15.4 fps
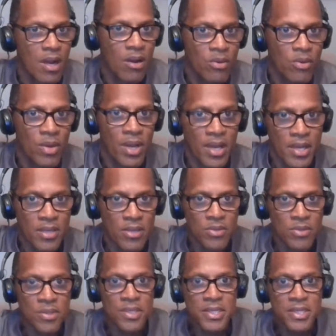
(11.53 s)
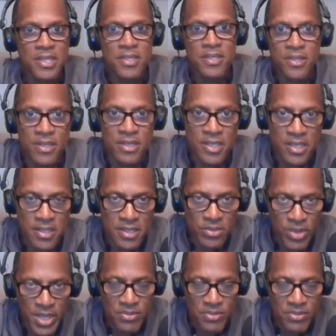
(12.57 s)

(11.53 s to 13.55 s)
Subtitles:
All right. Hello. Good evening. Good evening.